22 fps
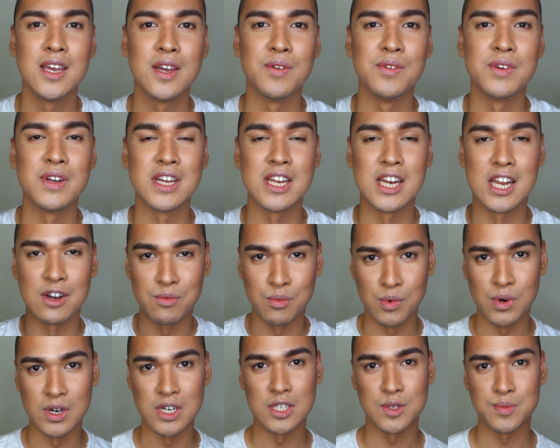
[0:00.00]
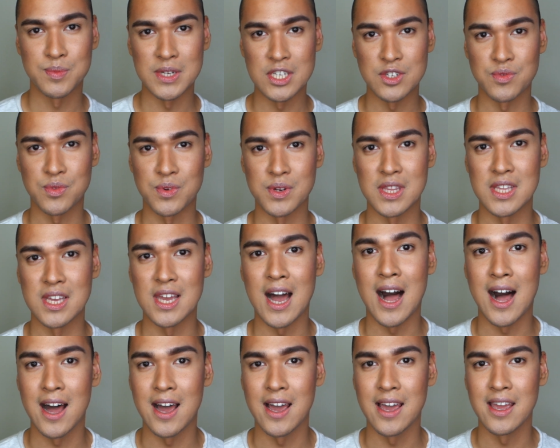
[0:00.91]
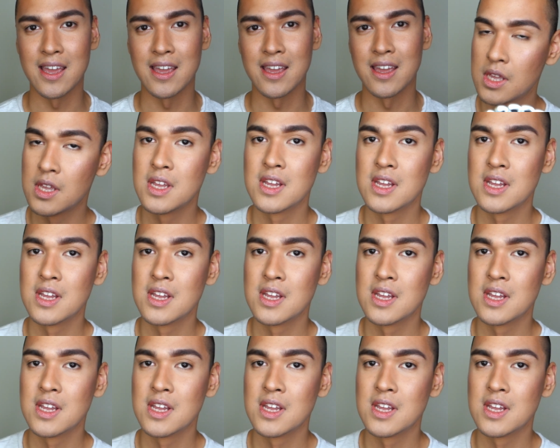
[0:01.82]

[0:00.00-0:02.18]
we can have more space for the eye.